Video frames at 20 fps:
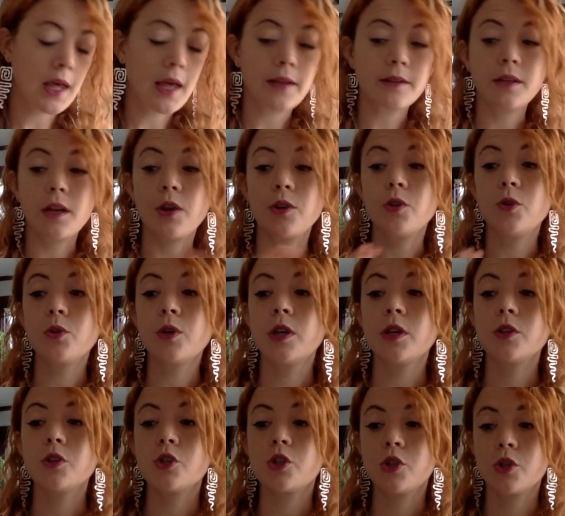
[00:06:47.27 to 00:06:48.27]
Now you
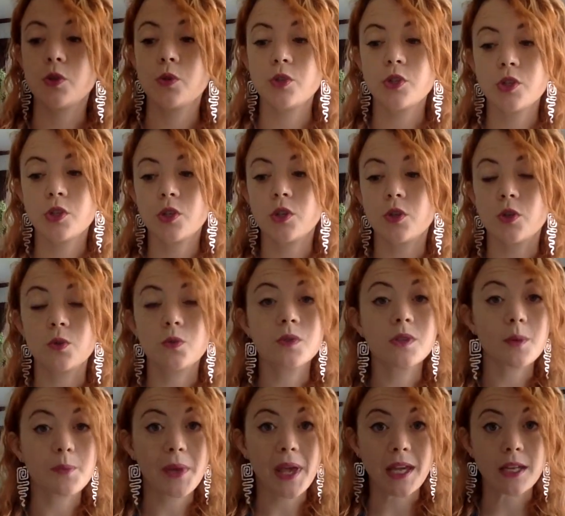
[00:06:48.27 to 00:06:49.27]
can choose to use
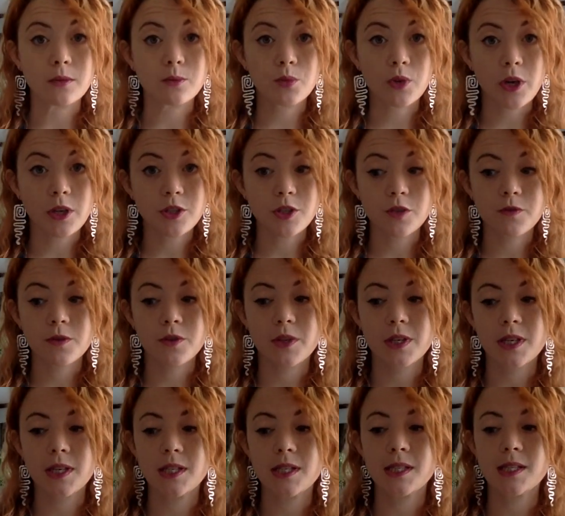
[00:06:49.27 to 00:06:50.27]
a paintbrush for
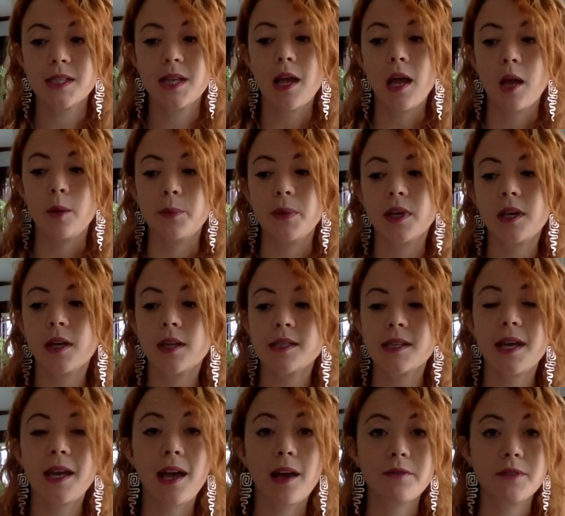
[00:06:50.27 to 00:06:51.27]
this. Because I
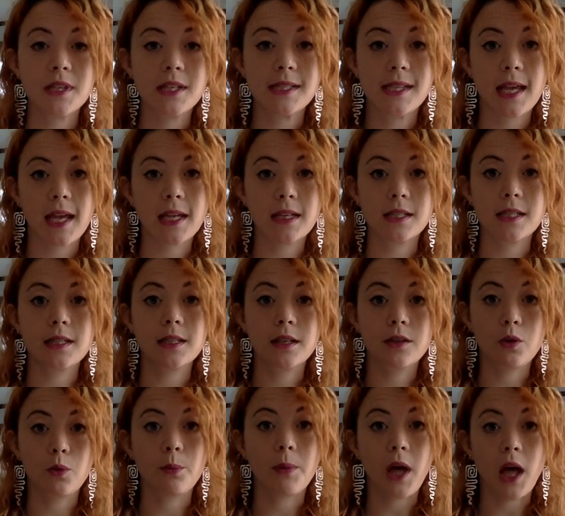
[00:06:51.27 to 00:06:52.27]
have these handy
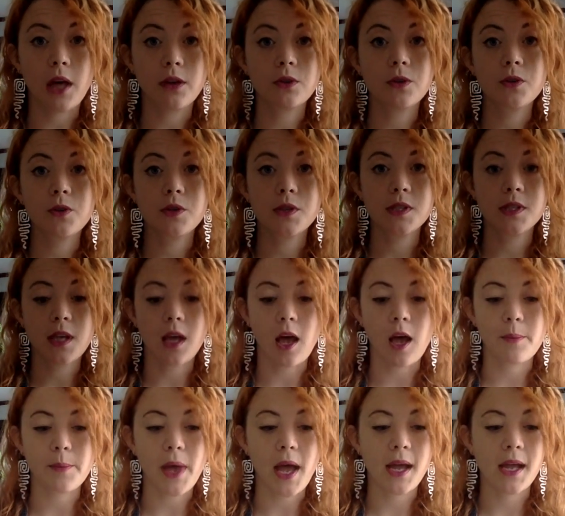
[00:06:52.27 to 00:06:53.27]
little bottles,
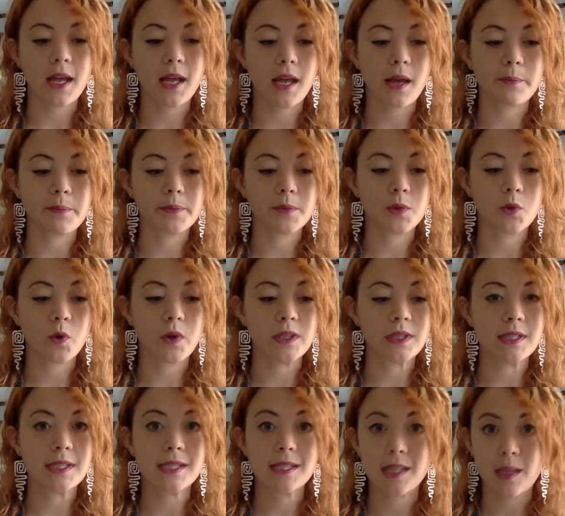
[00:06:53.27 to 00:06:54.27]
I am going
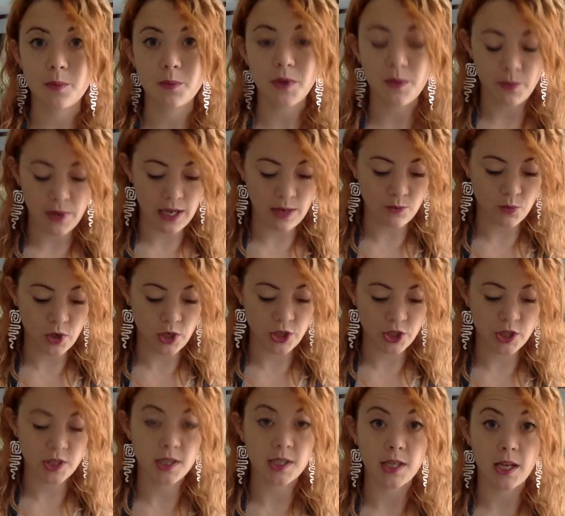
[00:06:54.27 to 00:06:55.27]
to skip the paintbrush
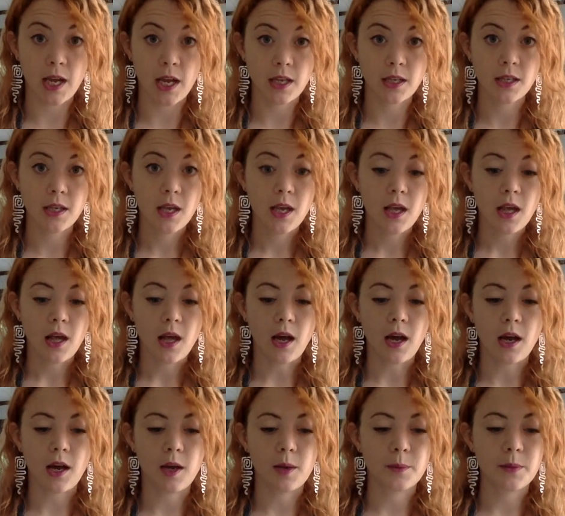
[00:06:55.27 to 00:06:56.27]
today.
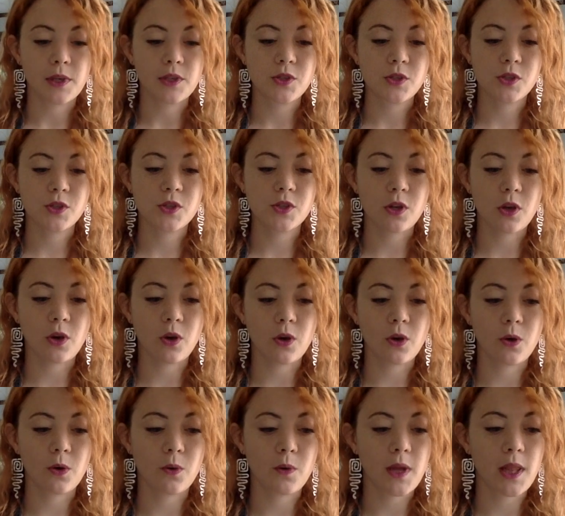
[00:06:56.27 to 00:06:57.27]

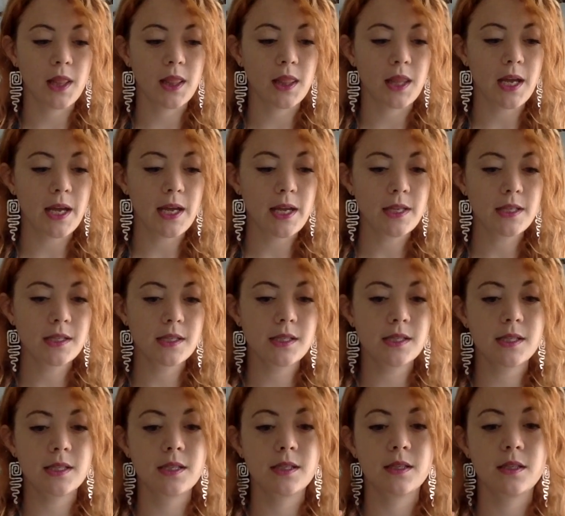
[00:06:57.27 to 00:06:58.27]
So
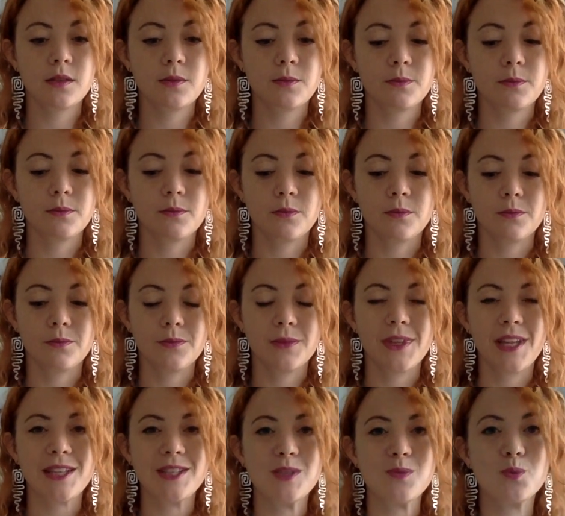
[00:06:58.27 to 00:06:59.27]
let's
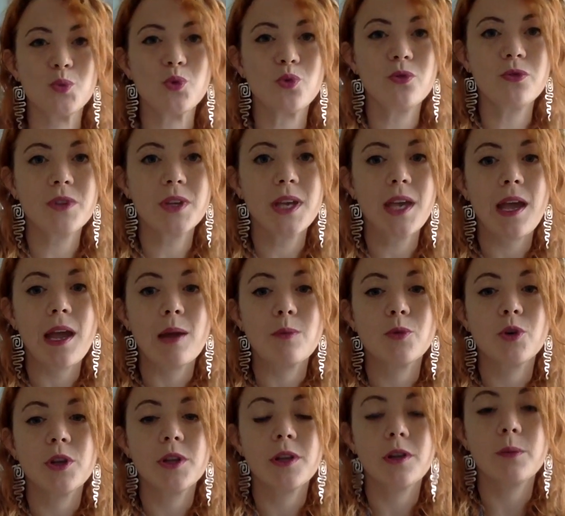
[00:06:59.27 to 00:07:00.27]
move the
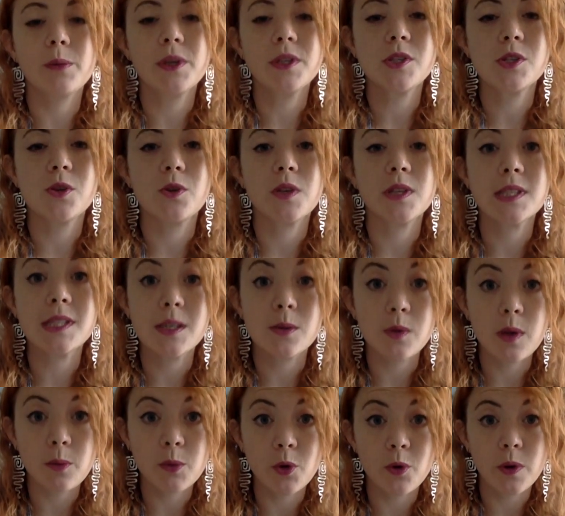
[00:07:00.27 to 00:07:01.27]
camera a little bit so you can see what
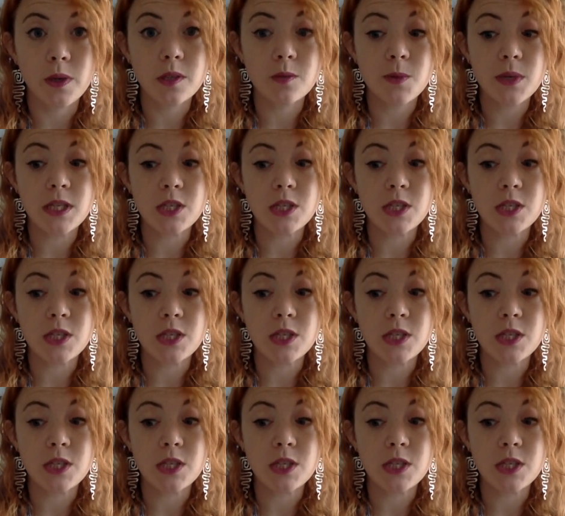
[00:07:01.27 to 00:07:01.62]
I'm going to be